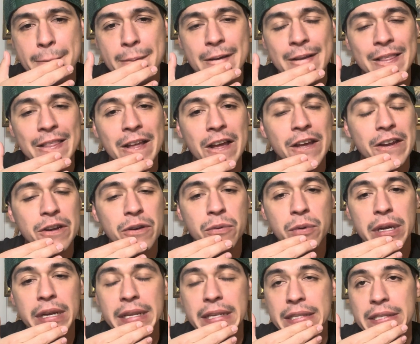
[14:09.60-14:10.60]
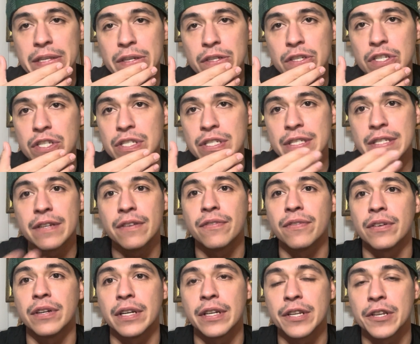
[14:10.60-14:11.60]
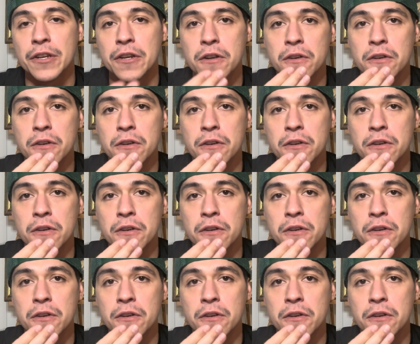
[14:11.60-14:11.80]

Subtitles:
a lot of rates are just different,